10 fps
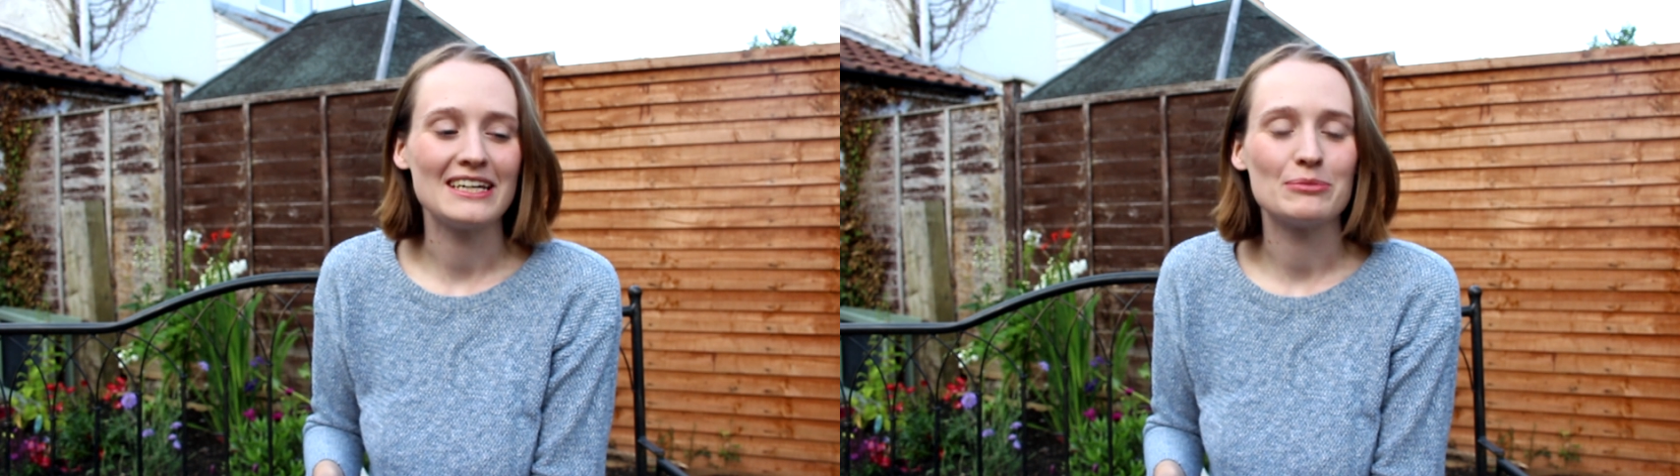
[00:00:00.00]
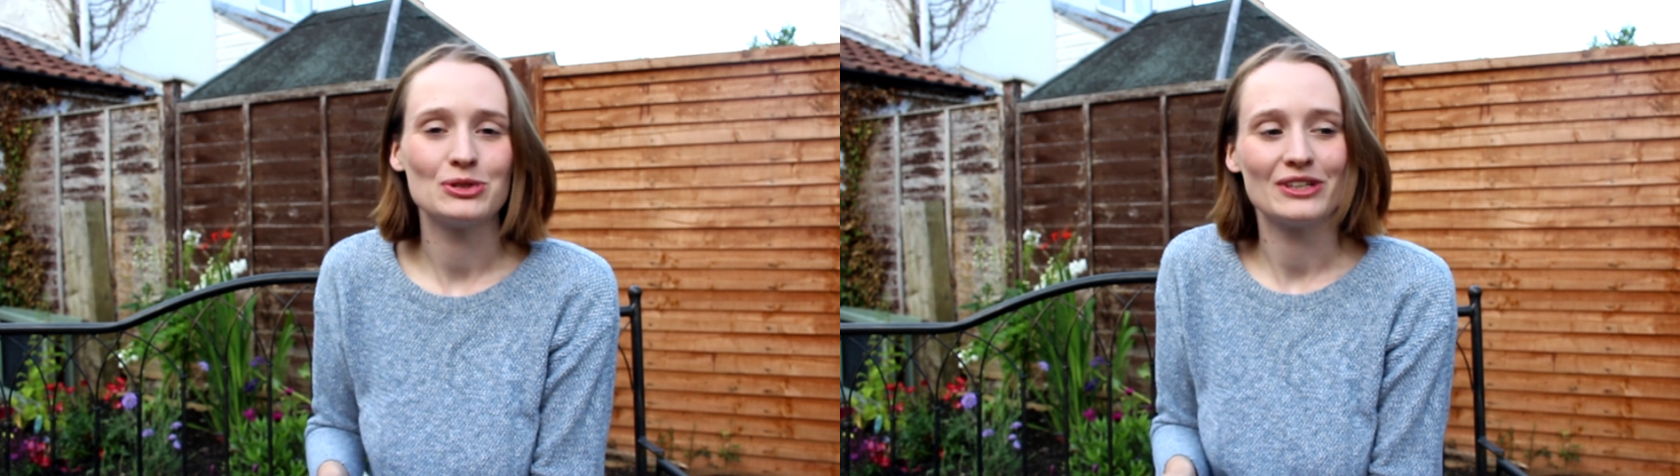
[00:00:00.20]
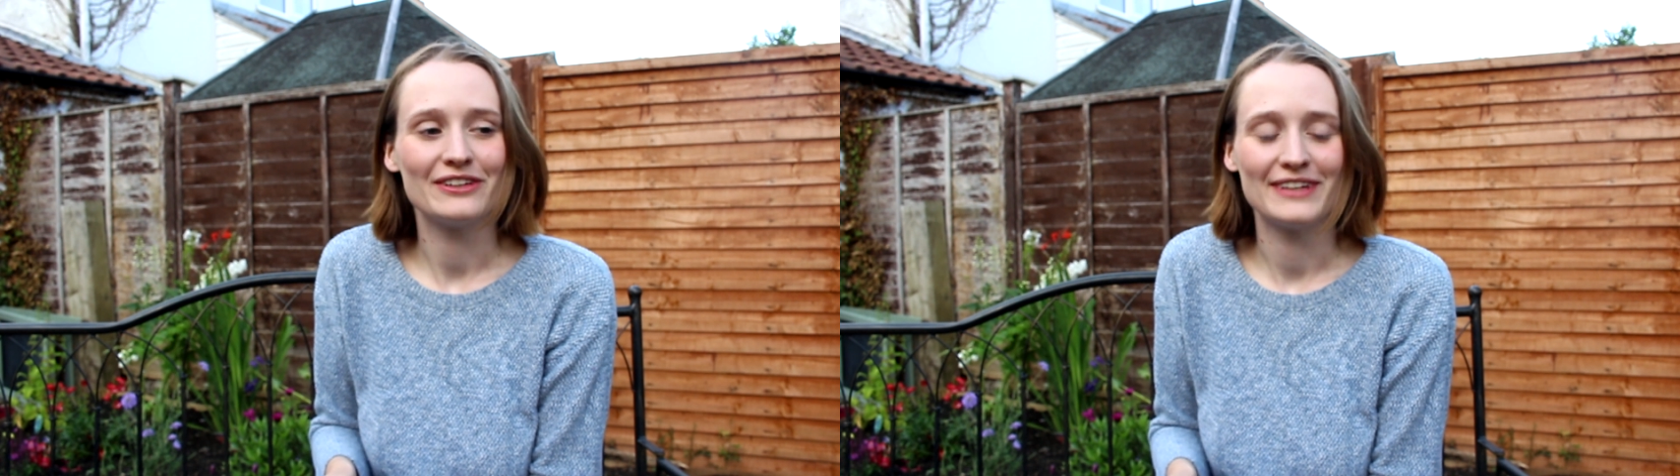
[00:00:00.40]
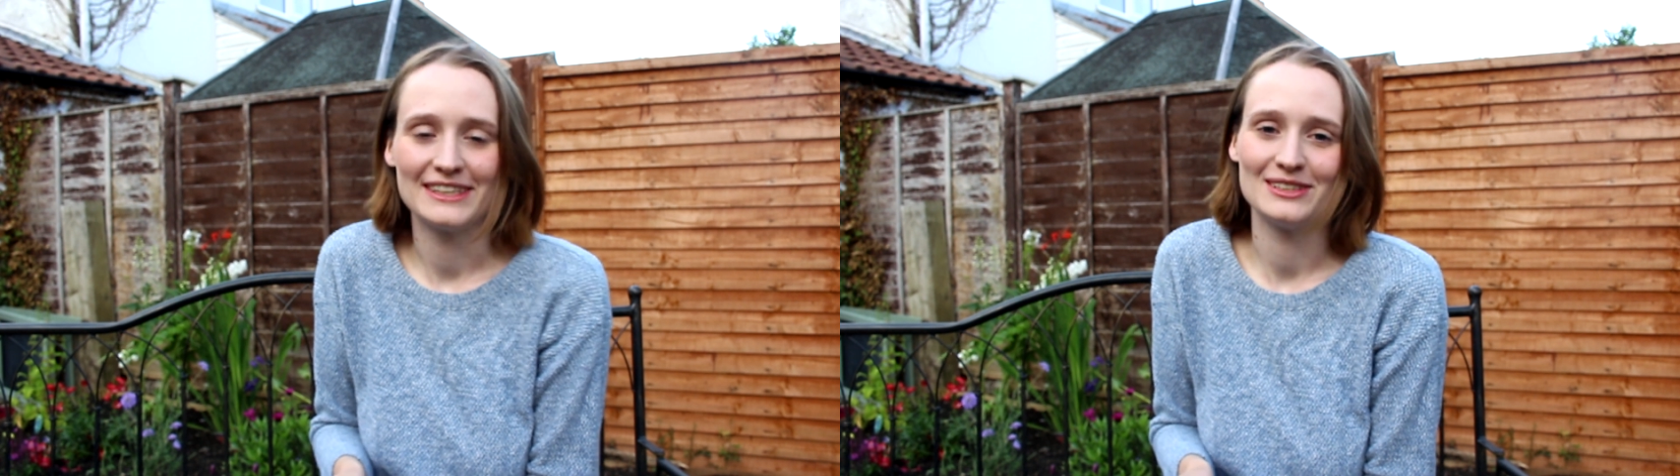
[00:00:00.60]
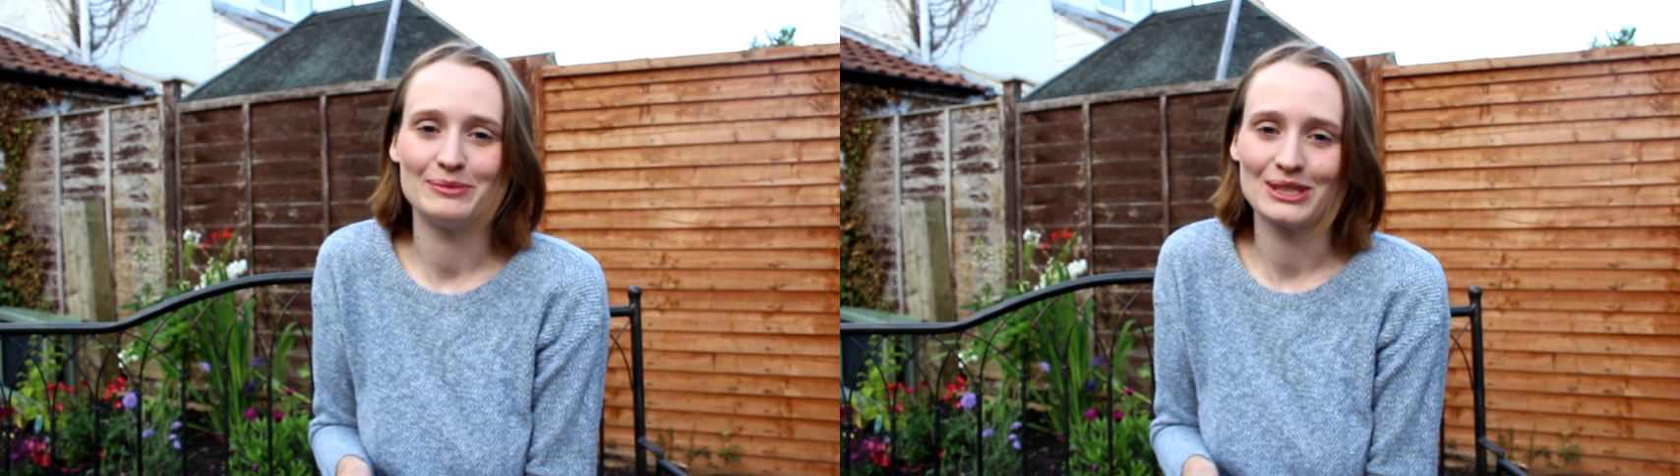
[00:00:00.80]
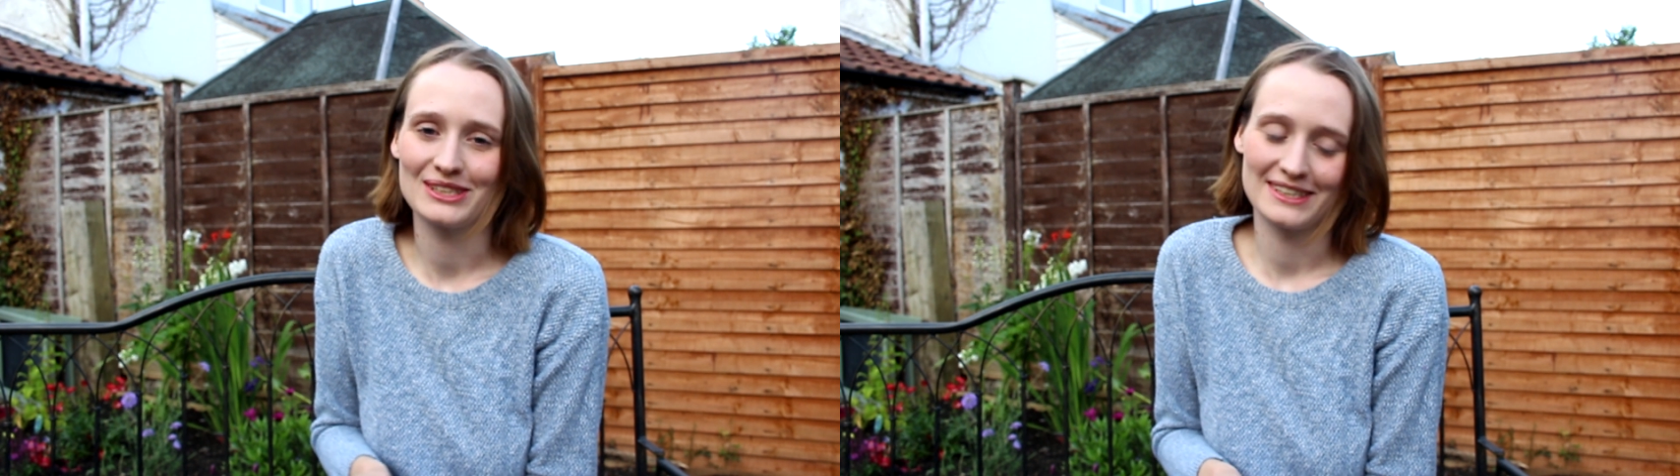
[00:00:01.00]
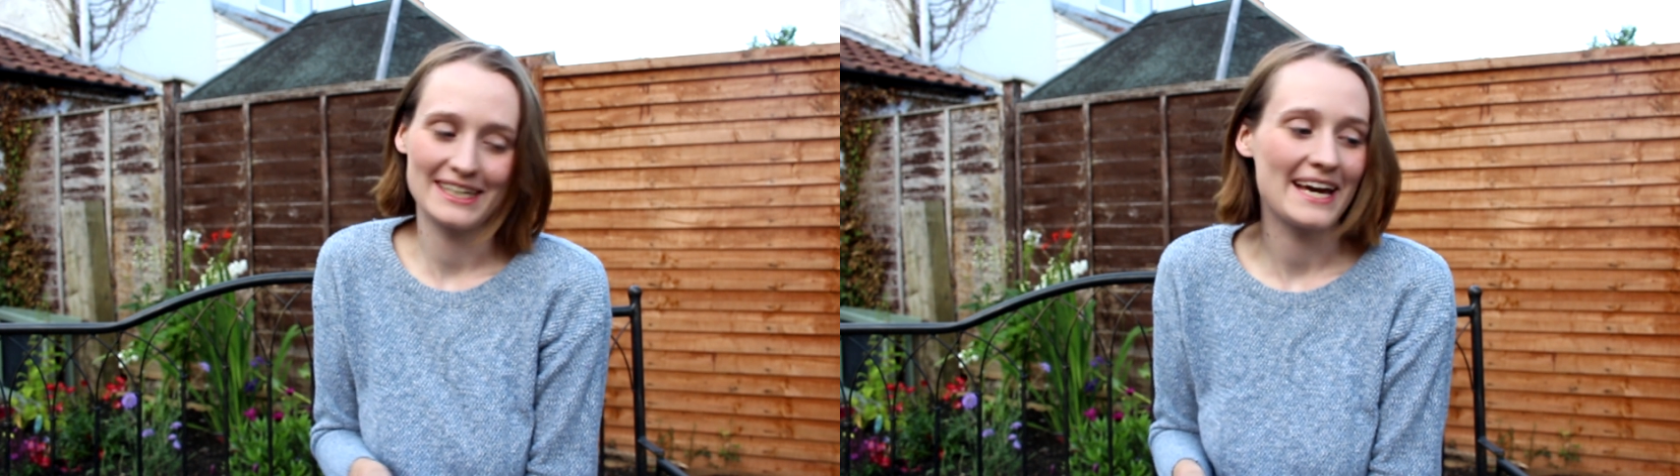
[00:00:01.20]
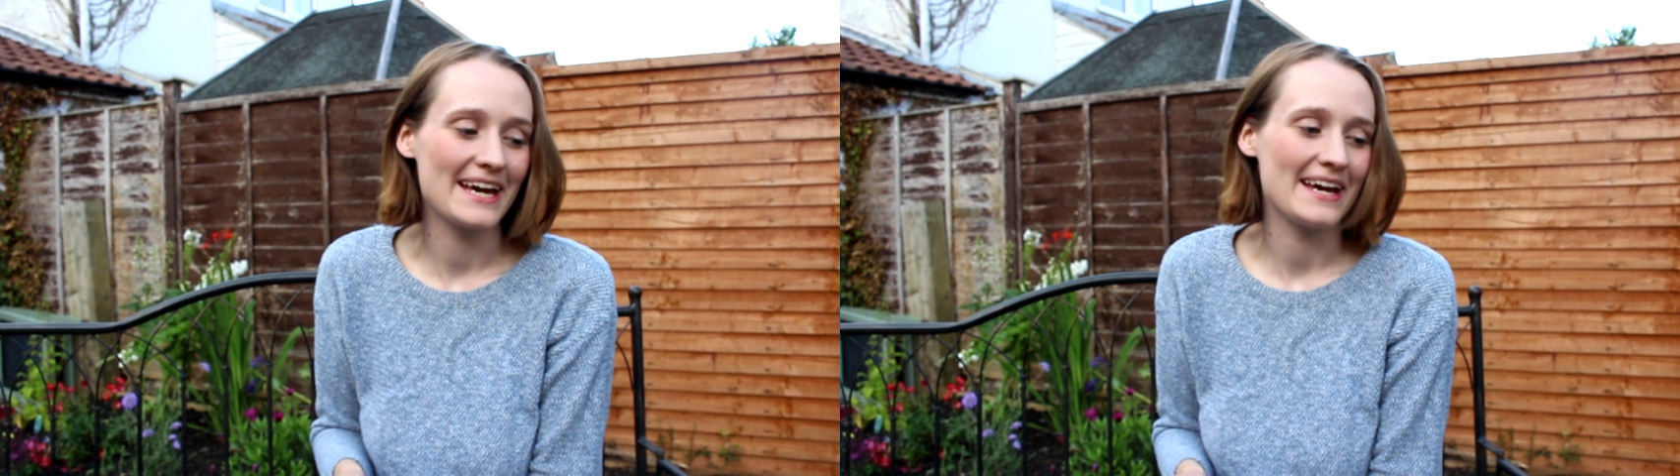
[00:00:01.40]
I bought a fair few books
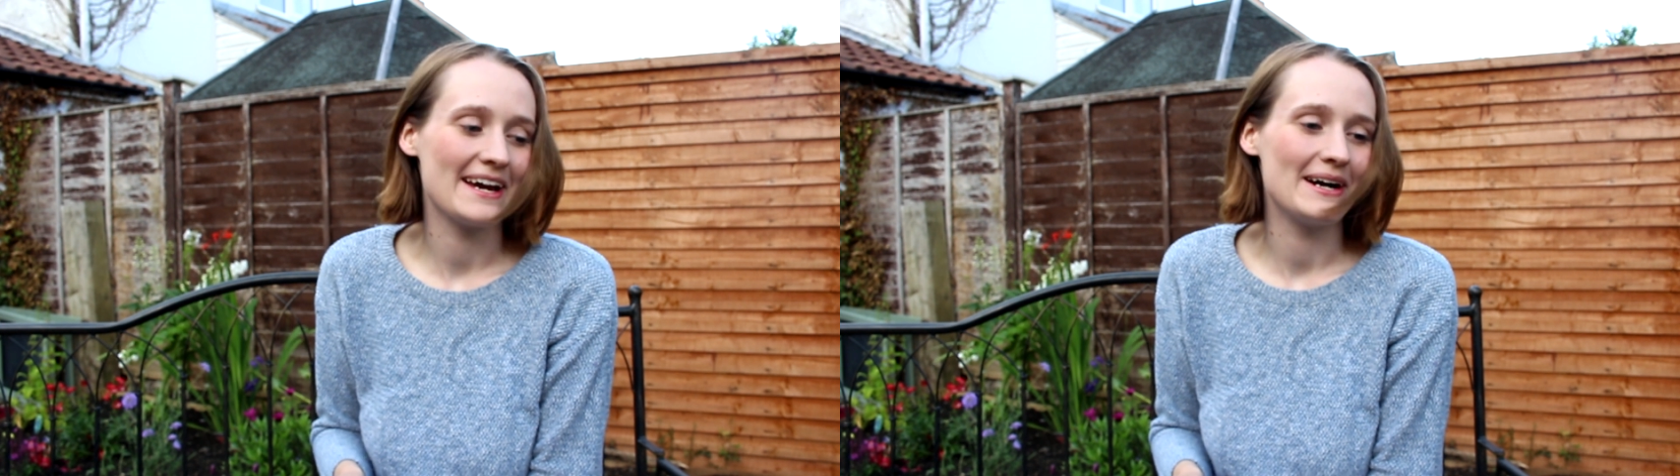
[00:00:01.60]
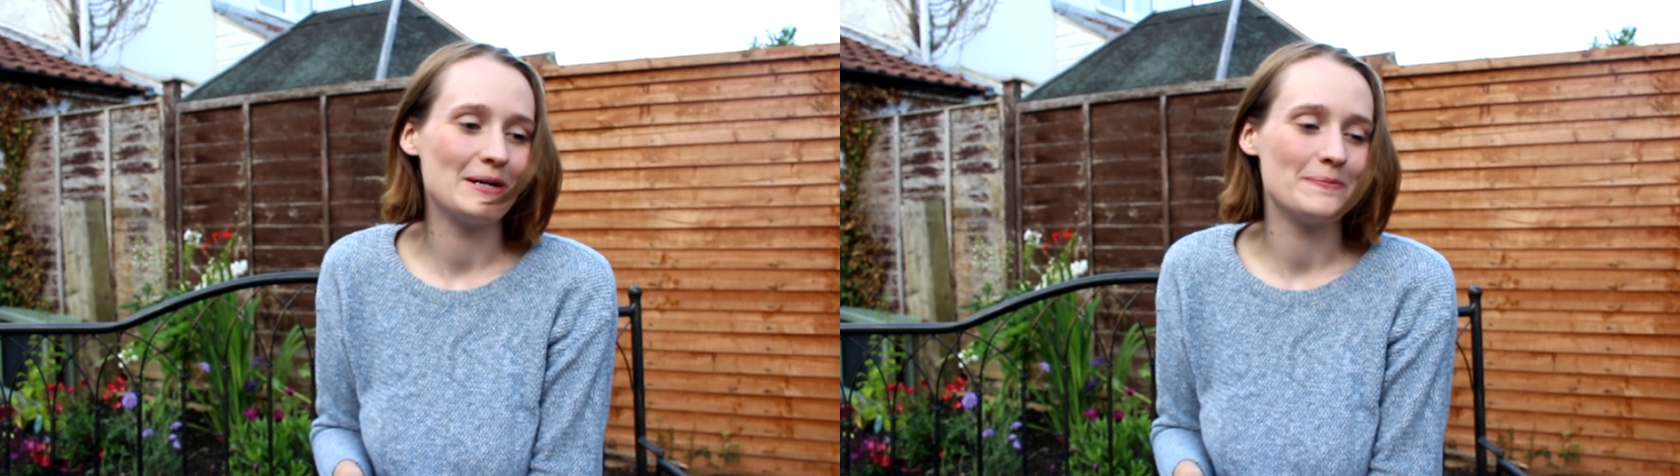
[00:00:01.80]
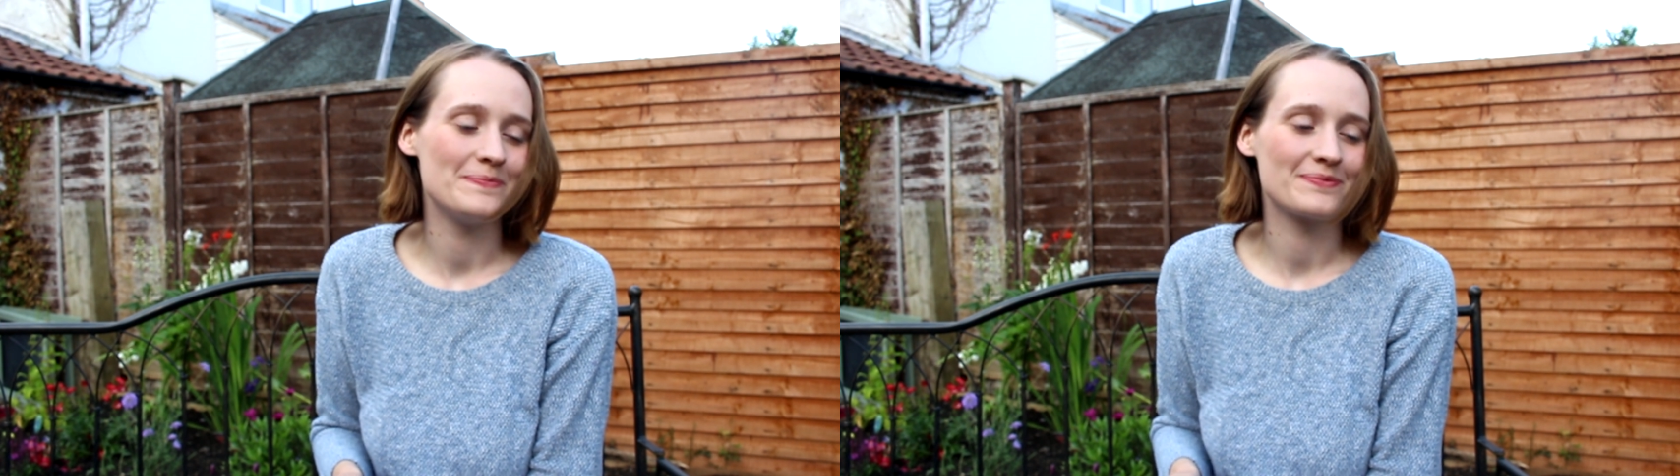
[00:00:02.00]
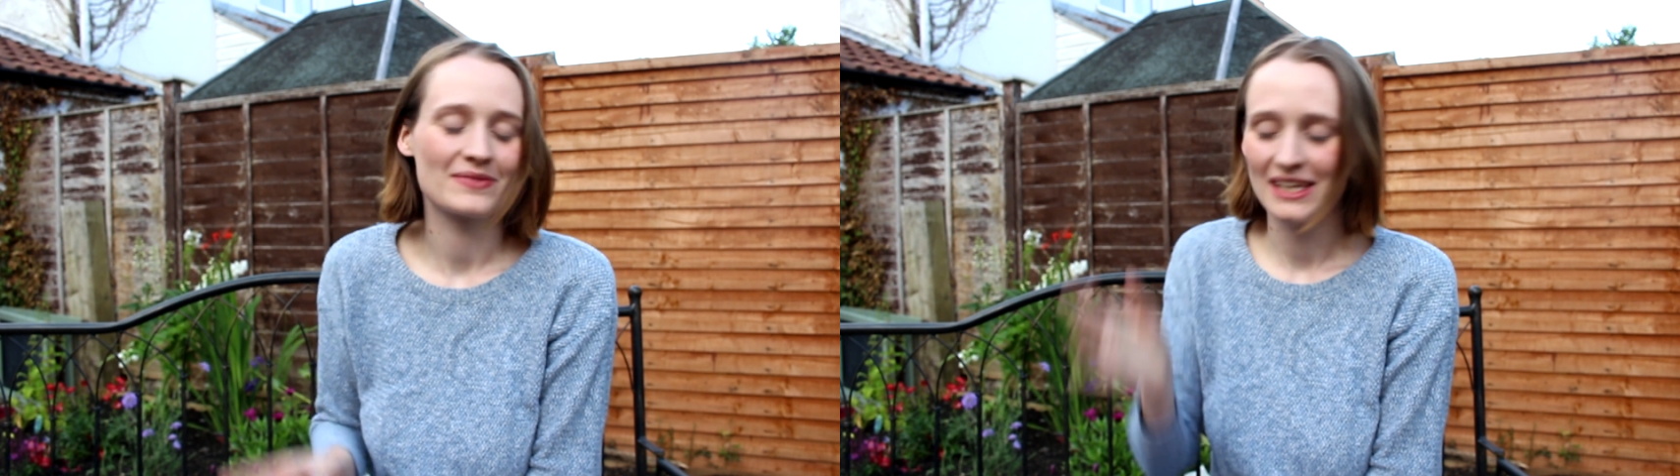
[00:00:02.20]
today um,